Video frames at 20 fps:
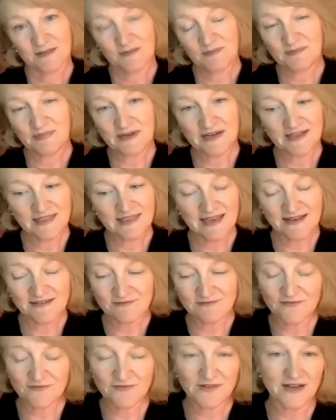by that
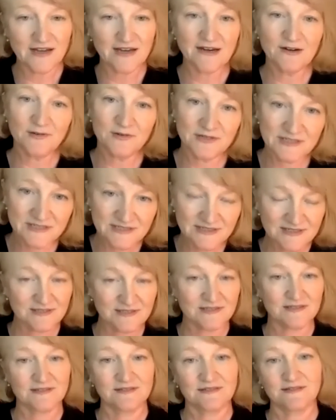
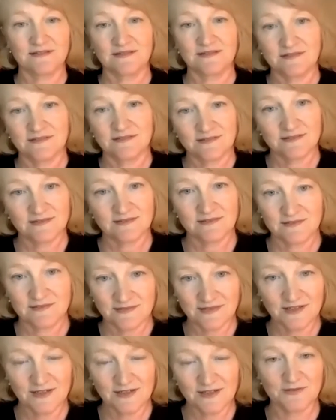virus,
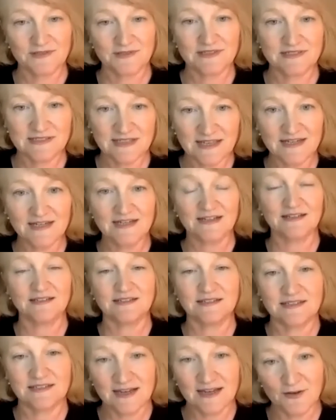you know, setting
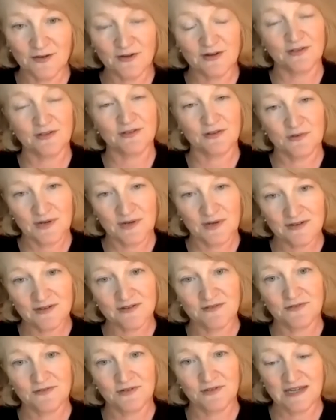us down on the ground
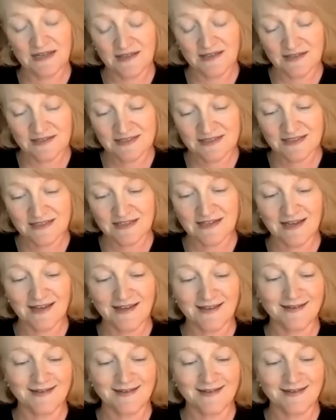of reality